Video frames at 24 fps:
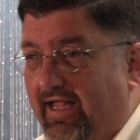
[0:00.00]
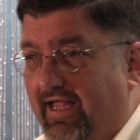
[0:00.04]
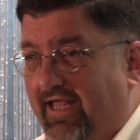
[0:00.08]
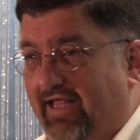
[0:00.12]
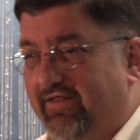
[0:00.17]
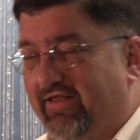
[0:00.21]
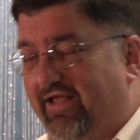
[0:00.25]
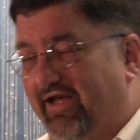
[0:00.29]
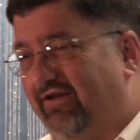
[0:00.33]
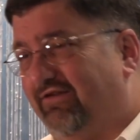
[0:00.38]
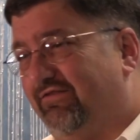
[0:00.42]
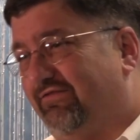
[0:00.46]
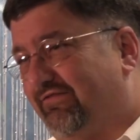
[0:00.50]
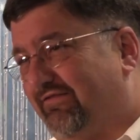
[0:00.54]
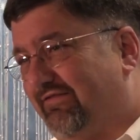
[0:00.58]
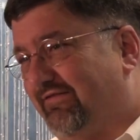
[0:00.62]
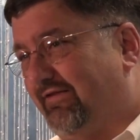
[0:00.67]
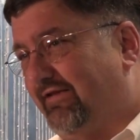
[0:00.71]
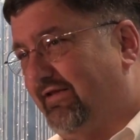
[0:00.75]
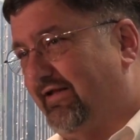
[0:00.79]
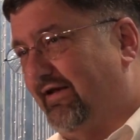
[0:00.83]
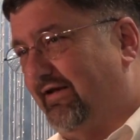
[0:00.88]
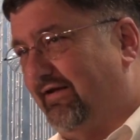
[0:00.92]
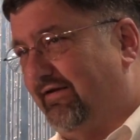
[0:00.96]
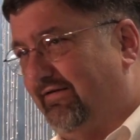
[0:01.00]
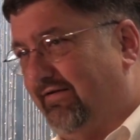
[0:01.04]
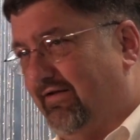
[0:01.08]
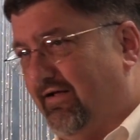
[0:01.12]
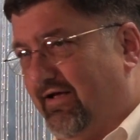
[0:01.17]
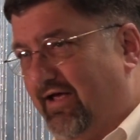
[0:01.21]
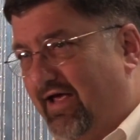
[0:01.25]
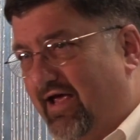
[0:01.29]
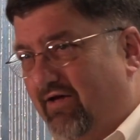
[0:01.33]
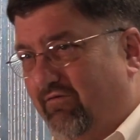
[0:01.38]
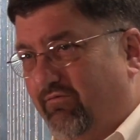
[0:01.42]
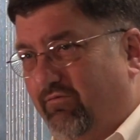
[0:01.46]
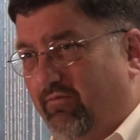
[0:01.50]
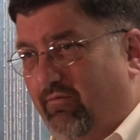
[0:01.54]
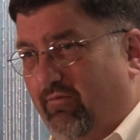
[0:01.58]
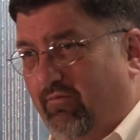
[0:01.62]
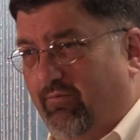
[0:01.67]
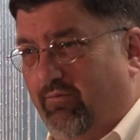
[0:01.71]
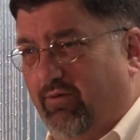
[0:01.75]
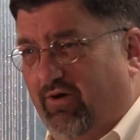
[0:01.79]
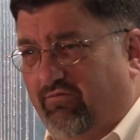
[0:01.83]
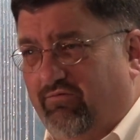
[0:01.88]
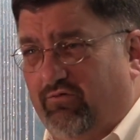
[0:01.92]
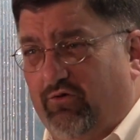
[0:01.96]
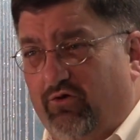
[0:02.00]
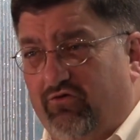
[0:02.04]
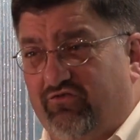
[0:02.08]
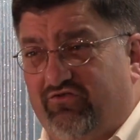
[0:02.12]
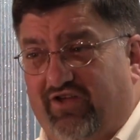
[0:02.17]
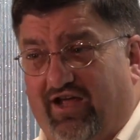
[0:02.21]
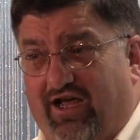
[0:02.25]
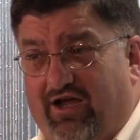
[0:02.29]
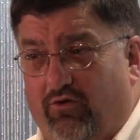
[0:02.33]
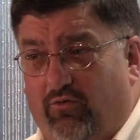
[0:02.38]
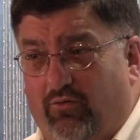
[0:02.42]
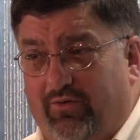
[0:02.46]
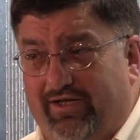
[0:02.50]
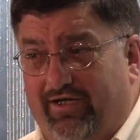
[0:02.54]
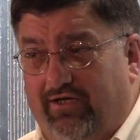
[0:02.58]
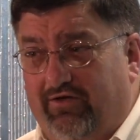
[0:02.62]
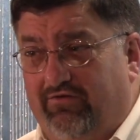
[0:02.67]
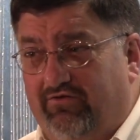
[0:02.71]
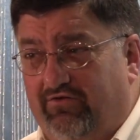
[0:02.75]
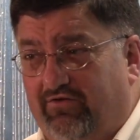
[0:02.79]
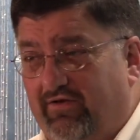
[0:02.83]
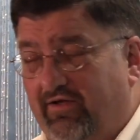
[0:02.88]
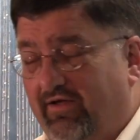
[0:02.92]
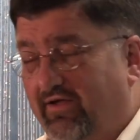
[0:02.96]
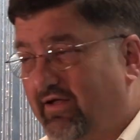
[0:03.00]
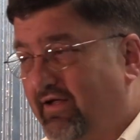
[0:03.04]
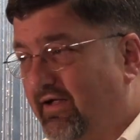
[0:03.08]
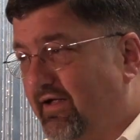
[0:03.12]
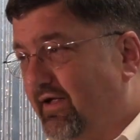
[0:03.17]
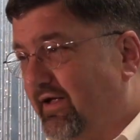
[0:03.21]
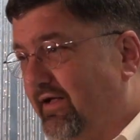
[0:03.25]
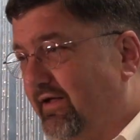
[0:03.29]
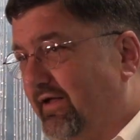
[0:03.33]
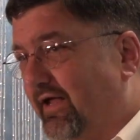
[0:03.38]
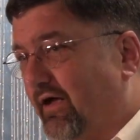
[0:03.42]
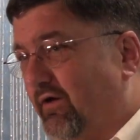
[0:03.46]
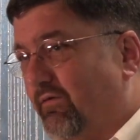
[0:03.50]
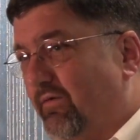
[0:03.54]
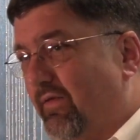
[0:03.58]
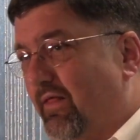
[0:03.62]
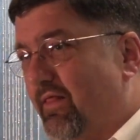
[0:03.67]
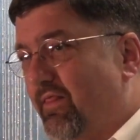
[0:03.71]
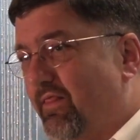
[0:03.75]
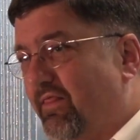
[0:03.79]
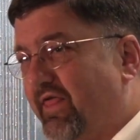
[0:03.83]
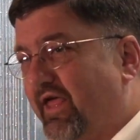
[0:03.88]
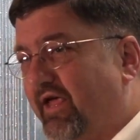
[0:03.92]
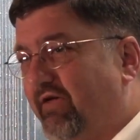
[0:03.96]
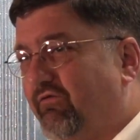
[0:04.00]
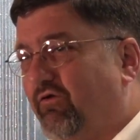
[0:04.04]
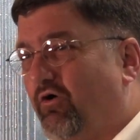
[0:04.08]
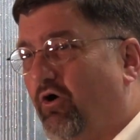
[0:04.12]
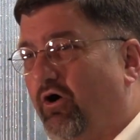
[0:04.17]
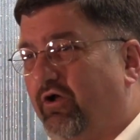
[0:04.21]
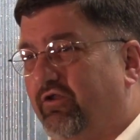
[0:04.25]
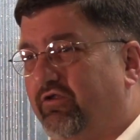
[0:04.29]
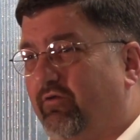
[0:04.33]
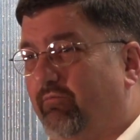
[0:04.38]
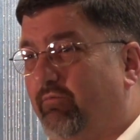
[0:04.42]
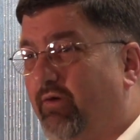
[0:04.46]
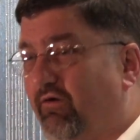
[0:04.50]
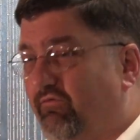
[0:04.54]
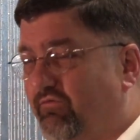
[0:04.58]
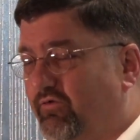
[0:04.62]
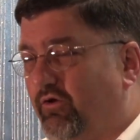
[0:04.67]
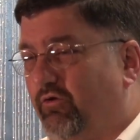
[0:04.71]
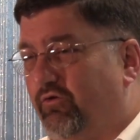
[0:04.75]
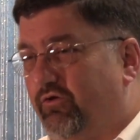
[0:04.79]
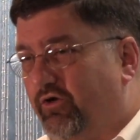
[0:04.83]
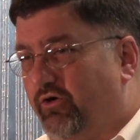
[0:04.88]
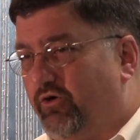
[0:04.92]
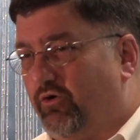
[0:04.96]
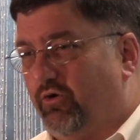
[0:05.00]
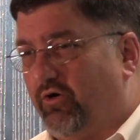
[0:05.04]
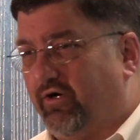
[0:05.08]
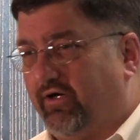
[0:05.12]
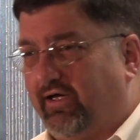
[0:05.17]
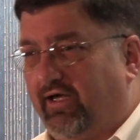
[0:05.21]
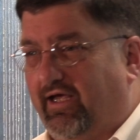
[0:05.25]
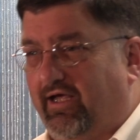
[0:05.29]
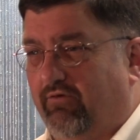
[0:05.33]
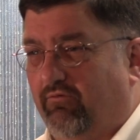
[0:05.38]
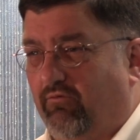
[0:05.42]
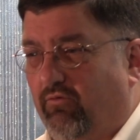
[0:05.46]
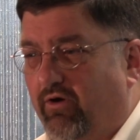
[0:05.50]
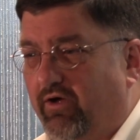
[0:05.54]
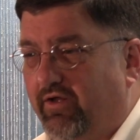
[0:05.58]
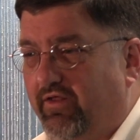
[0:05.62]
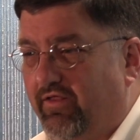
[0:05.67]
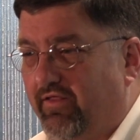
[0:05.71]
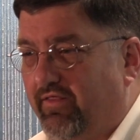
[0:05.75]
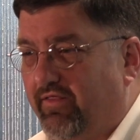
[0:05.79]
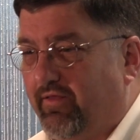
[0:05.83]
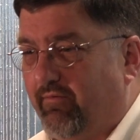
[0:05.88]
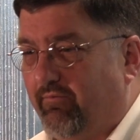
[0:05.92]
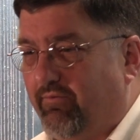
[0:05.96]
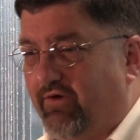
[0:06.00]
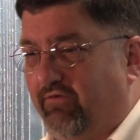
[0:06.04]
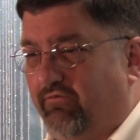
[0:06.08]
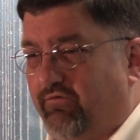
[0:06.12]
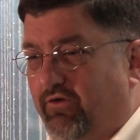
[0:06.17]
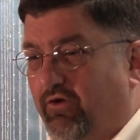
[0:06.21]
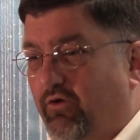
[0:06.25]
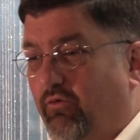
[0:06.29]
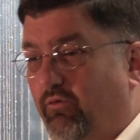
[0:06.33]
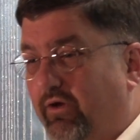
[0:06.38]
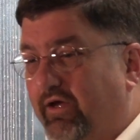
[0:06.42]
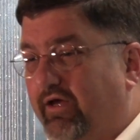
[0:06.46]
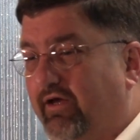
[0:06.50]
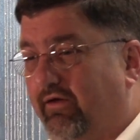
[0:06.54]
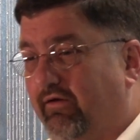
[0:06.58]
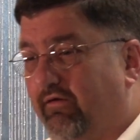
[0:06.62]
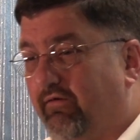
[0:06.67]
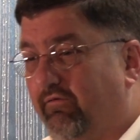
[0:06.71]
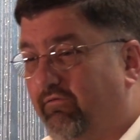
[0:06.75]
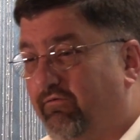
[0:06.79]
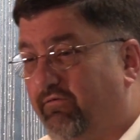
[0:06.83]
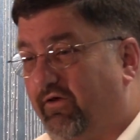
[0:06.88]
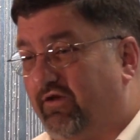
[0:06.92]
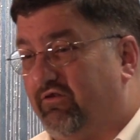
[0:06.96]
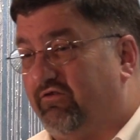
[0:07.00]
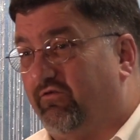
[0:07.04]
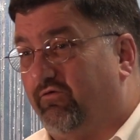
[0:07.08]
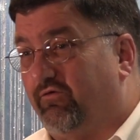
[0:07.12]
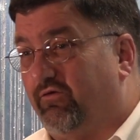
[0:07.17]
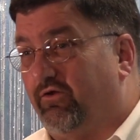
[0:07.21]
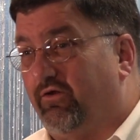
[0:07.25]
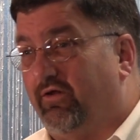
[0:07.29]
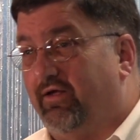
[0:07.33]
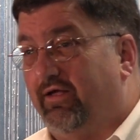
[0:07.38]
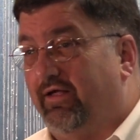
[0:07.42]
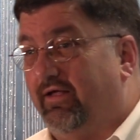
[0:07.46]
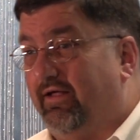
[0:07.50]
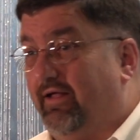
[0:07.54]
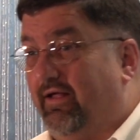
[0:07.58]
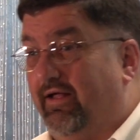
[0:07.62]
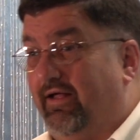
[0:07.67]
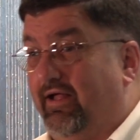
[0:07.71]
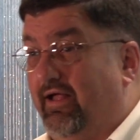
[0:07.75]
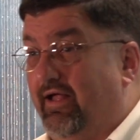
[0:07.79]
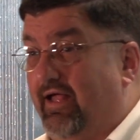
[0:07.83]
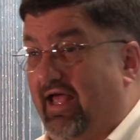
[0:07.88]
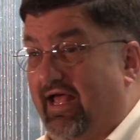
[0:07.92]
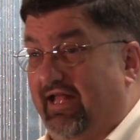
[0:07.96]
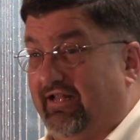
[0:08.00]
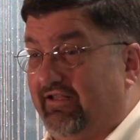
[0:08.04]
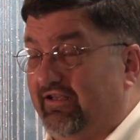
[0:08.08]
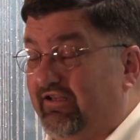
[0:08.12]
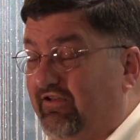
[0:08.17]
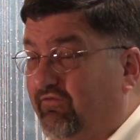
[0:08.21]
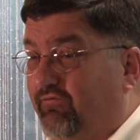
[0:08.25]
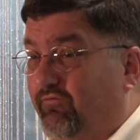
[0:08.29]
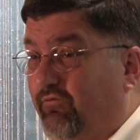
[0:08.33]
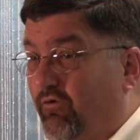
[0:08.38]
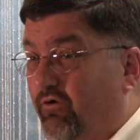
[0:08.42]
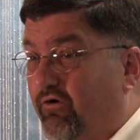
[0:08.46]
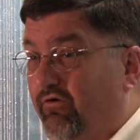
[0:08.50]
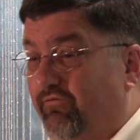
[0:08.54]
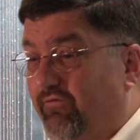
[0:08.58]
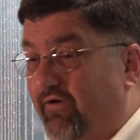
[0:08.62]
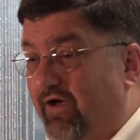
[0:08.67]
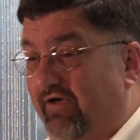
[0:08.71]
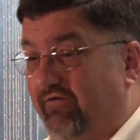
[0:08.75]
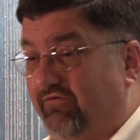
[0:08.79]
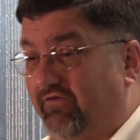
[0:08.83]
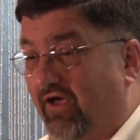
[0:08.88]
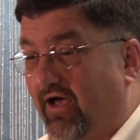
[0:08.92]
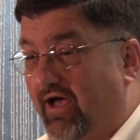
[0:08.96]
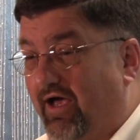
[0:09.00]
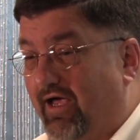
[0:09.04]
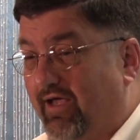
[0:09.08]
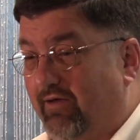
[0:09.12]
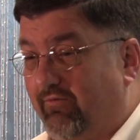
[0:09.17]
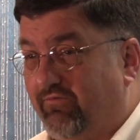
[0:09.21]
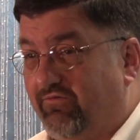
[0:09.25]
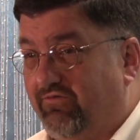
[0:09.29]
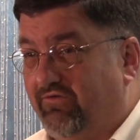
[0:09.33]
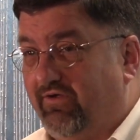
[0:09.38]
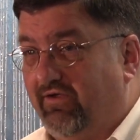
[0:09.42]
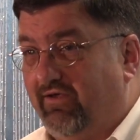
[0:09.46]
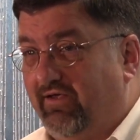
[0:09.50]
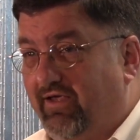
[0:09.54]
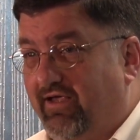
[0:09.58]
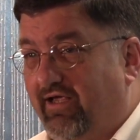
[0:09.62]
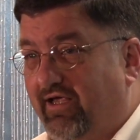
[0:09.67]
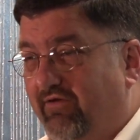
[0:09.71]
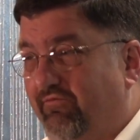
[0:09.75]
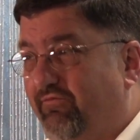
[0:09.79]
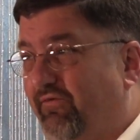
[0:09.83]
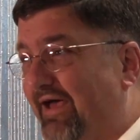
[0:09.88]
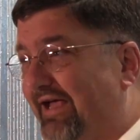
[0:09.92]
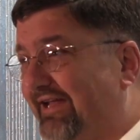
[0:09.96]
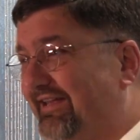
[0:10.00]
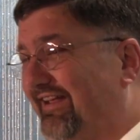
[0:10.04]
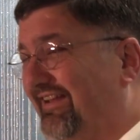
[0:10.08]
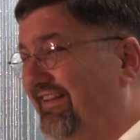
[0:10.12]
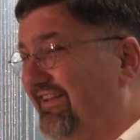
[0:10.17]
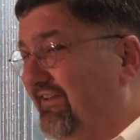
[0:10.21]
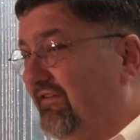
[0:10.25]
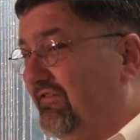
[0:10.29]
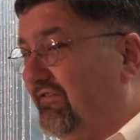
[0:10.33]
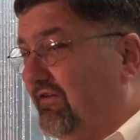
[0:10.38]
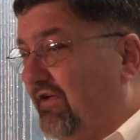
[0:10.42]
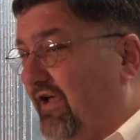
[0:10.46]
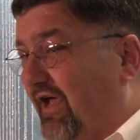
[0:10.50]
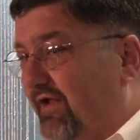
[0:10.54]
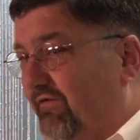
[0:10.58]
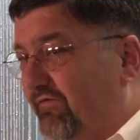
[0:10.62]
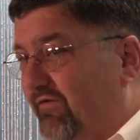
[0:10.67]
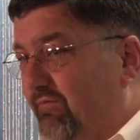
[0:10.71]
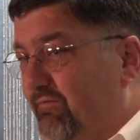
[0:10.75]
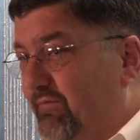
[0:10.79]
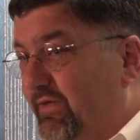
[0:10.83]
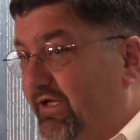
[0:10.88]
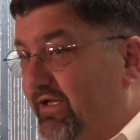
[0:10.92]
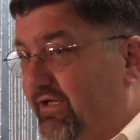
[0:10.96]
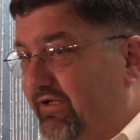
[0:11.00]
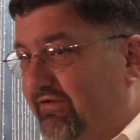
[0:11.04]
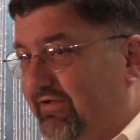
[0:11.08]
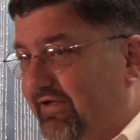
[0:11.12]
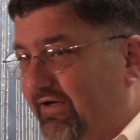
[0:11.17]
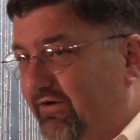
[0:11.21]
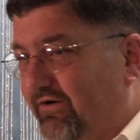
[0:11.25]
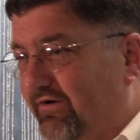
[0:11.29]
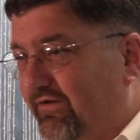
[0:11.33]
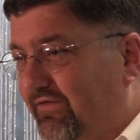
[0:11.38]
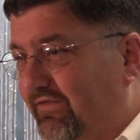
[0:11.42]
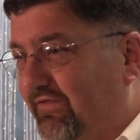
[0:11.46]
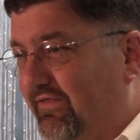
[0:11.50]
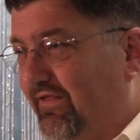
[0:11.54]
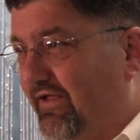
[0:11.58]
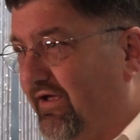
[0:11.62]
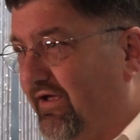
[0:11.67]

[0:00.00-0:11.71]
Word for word: and they have buffalo-style wings. Now, they've gone to Buffalo, New York, and won the Buffalo Wing Festival at least 4 or 5 times. In fact, it's kind of a military